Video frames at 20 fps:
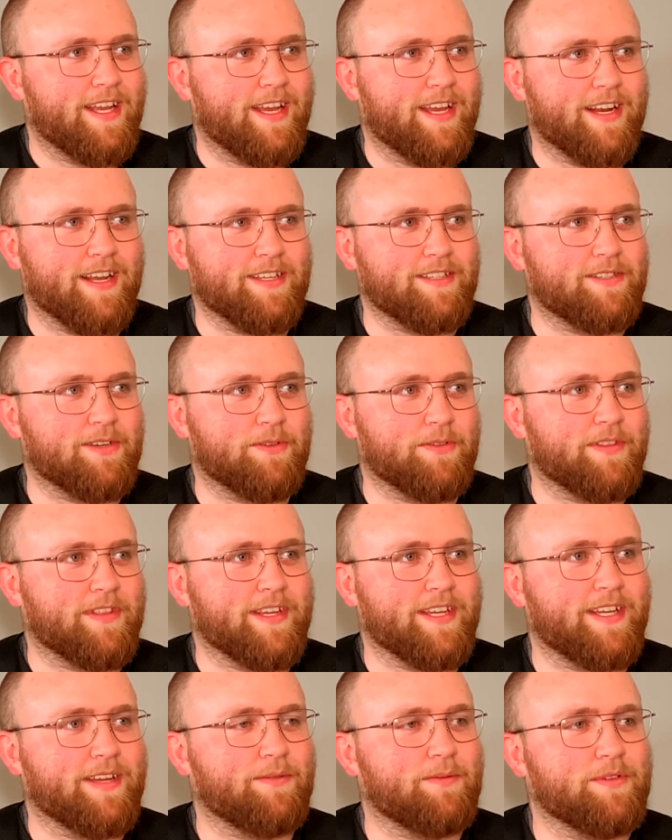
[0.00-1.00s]
And I don't
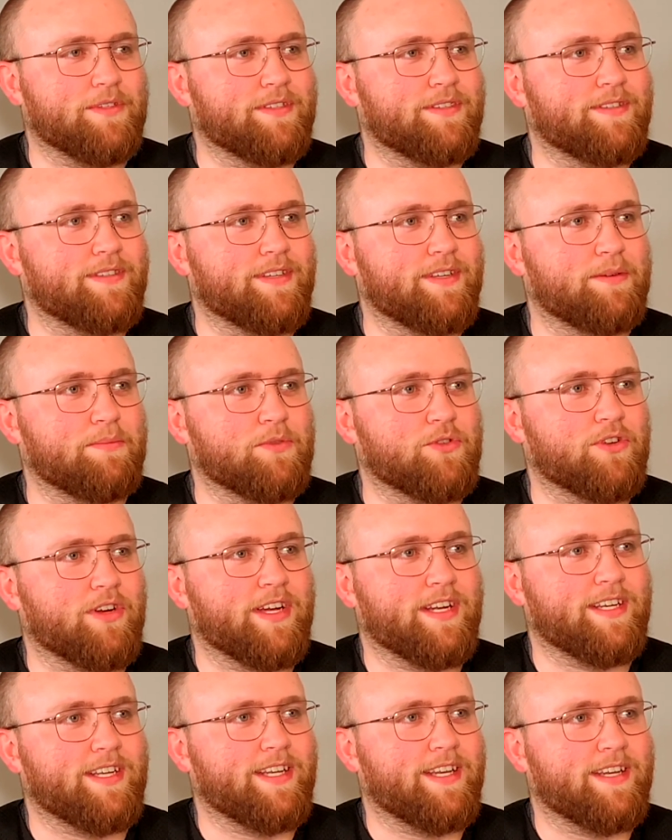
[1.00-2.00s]
think it was him
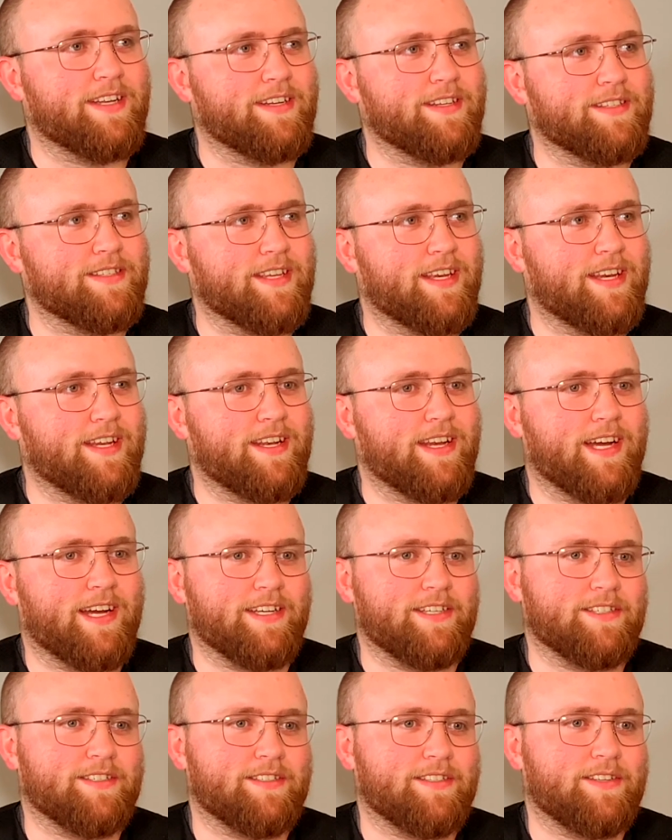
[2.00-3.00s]
trying to get in his head.
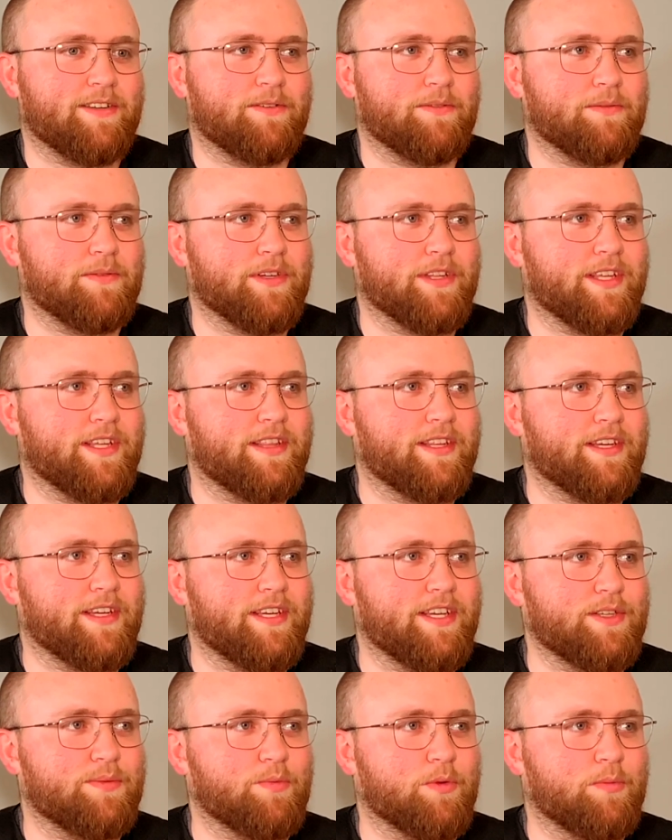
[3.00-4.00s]
I just don't really think
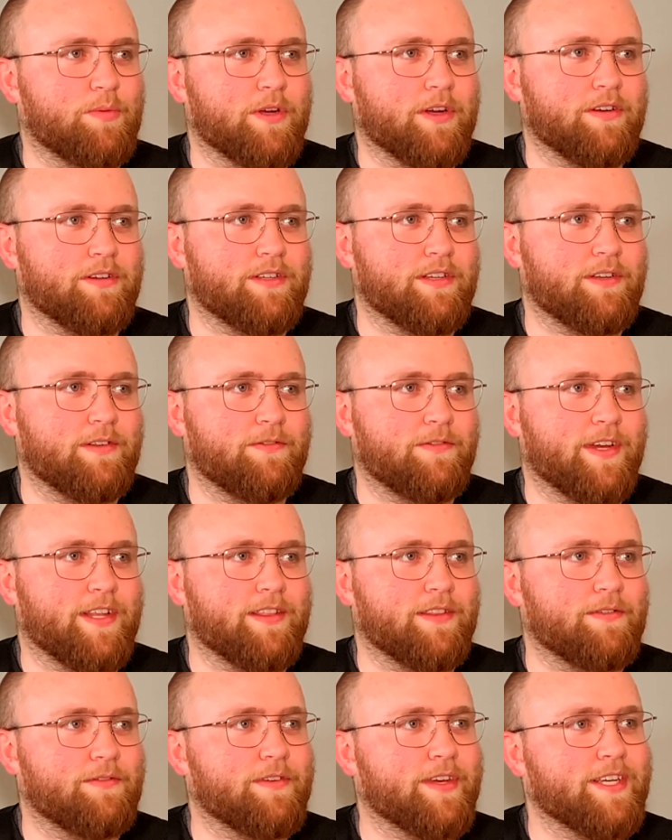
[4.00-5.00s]
he's prepared to
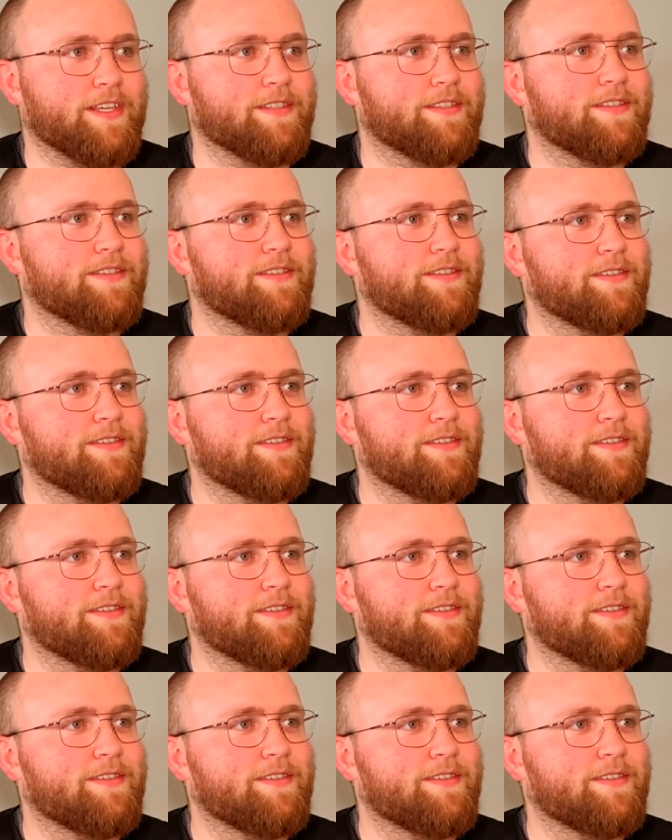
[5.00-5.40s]
defend the face.